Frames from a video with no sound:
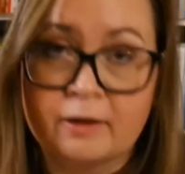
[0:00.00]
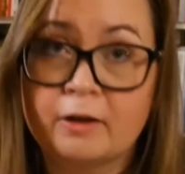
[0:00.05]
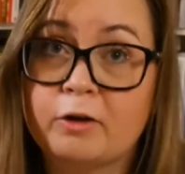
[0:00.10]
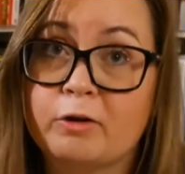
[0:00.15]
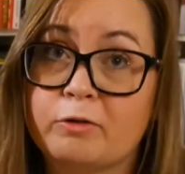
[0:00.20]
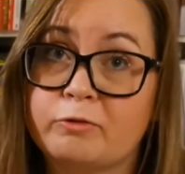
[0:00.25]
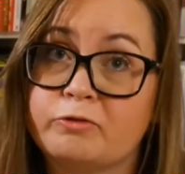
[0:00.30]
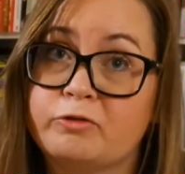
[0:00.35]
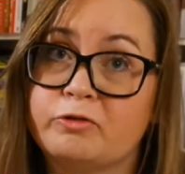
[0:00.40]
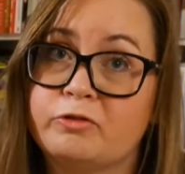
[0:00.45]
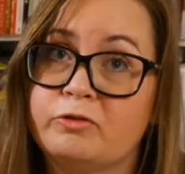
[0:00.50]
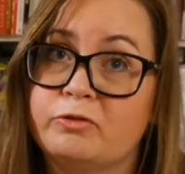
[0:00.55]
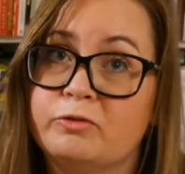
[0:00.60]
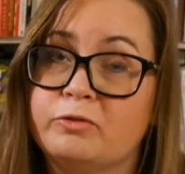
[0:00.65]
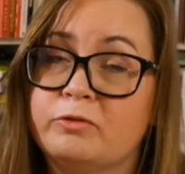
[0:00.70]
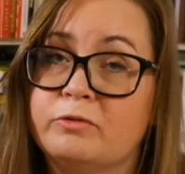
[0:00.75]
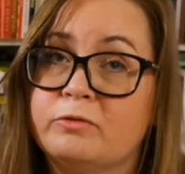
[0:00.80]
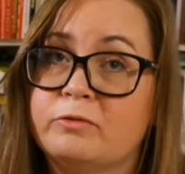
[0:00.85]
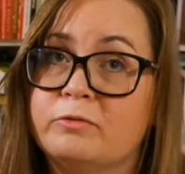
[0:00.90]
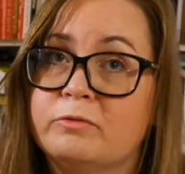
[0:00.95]
of
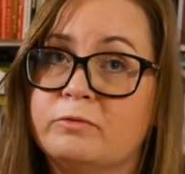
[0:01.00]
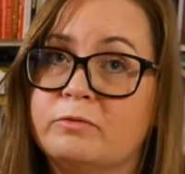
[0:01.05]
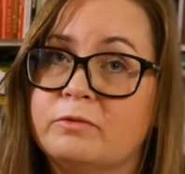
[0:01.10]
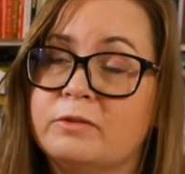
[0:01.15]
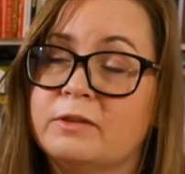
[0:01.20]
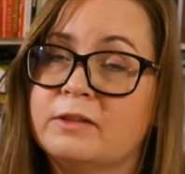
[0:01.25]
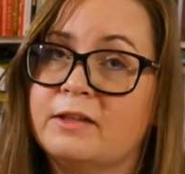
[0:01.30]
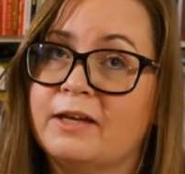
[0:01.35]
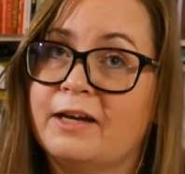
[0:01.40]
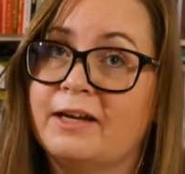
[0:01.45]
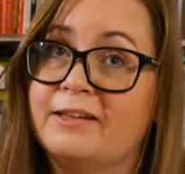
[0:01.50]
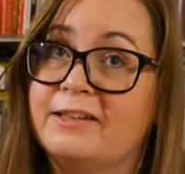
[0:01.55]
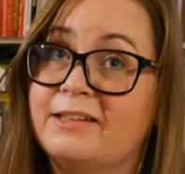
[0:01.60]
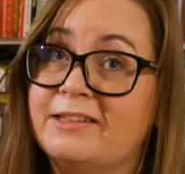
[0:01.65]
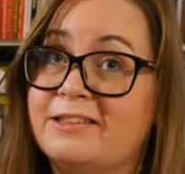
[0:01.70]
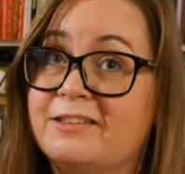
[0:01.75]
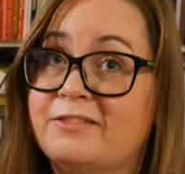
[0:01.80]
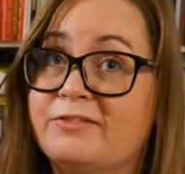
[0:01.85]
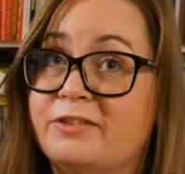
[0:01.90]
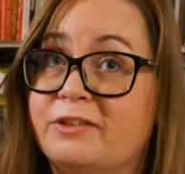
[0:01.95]
two and
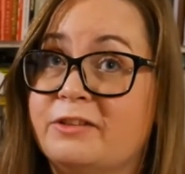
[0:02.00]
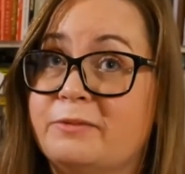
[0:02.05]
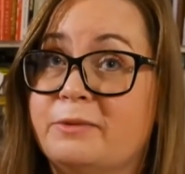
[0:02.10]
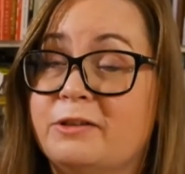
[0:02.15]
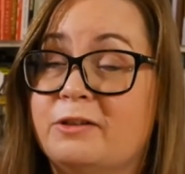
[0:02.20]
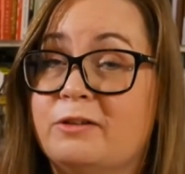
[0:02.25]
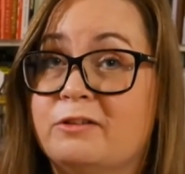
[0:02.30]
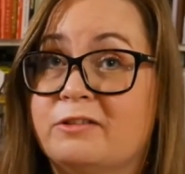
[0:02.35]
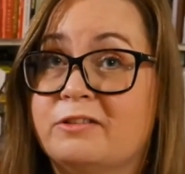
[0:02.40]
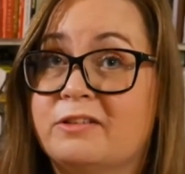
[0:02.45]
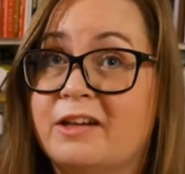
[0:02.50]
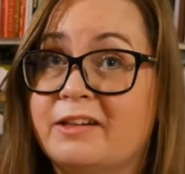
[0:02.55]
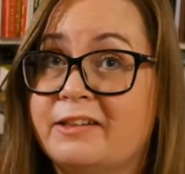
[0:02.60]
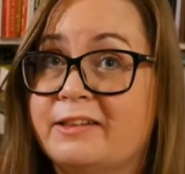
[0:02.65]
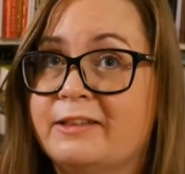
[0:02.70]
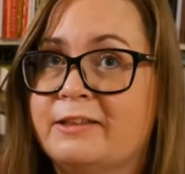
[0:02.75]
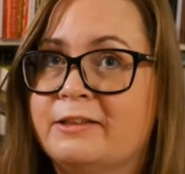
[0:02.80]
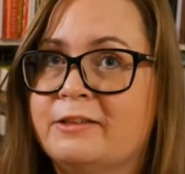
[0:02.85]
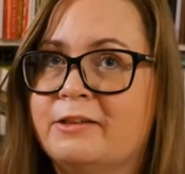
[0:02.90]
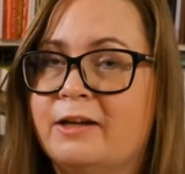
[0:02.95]
it's funny because I
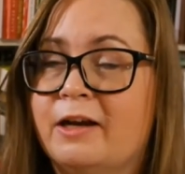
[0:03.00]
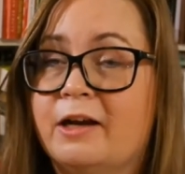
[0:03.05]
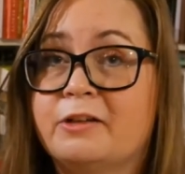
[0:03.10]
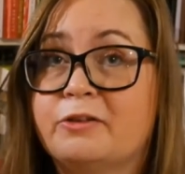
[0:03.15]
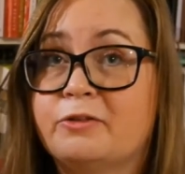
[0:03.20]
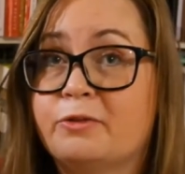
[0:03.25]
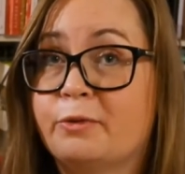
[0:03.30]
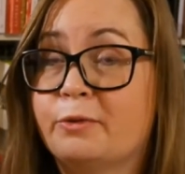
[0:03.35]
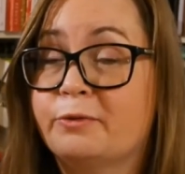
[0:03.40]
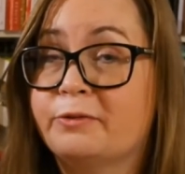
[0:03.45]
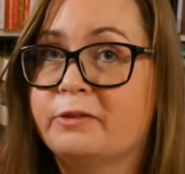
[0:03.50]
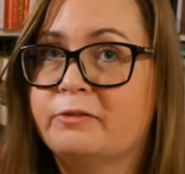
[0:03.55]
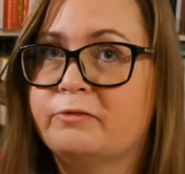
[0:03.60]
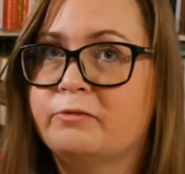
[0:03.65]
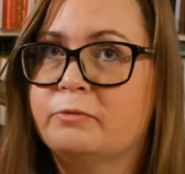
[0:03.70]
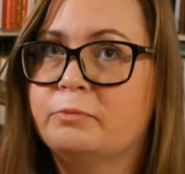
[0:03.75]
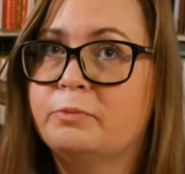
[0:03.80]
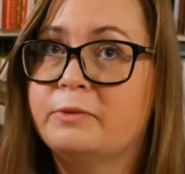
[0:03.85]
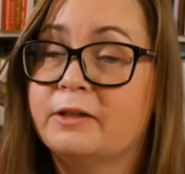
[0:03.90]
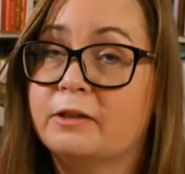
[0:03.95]
didn't I thought it
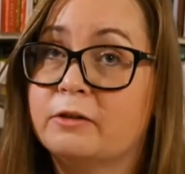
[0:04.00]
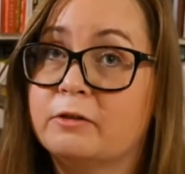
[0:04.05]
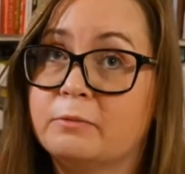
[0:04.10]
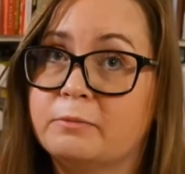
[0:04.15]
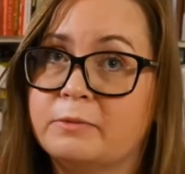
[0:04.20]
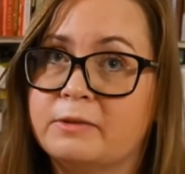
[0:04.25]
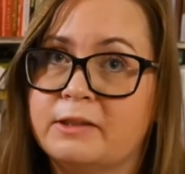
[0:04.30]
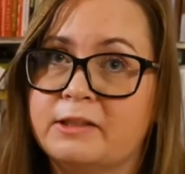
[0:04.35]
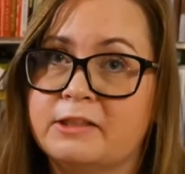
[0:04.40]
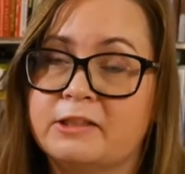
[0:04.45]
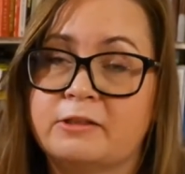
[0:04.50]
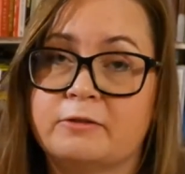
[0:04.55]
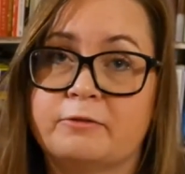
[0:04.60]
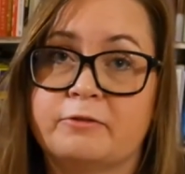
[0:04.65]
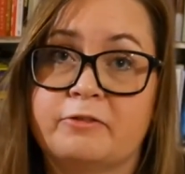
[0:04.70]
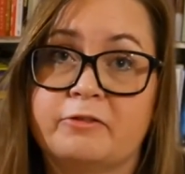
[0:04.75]
would be a combination of